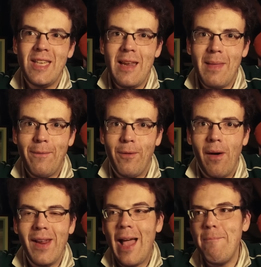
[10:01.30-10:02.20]
team that
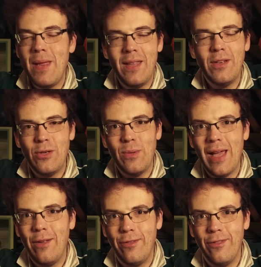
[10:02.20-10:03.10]
Ferrari had been in the
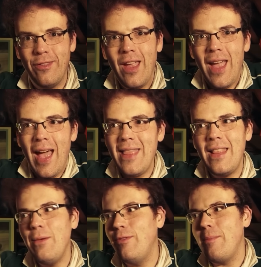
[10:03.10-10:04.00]
2000s, and then
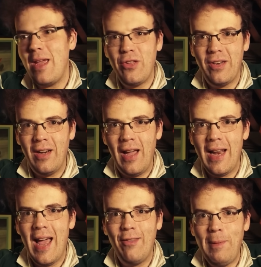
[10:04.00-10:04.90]
there was a major
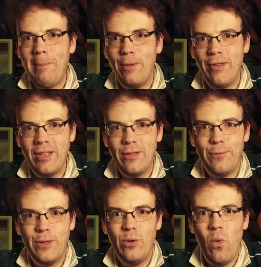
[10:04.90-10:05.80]
decline as people started to
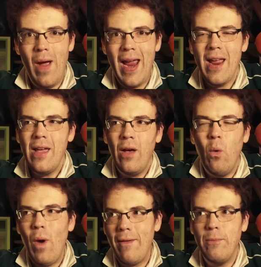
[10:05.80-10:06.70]
fritter
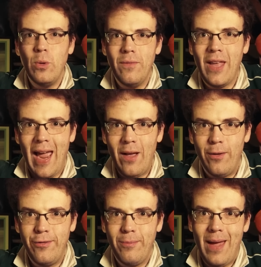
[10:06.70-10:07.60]
away from all of the
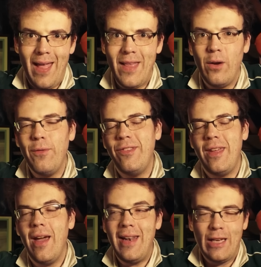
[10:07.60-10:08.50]
chaos, and then
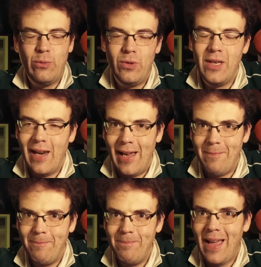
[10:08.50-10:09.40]
obviously a natural decline.
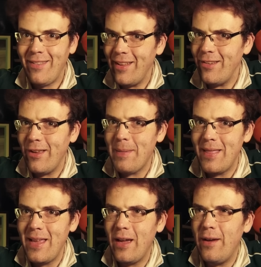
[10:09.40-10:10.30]
That's the last time I
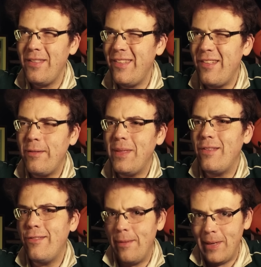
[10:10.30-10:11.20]
think I see something
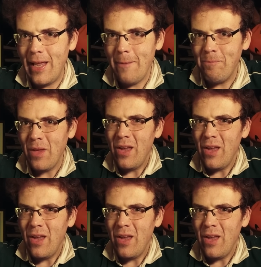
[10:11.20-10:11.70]
similar.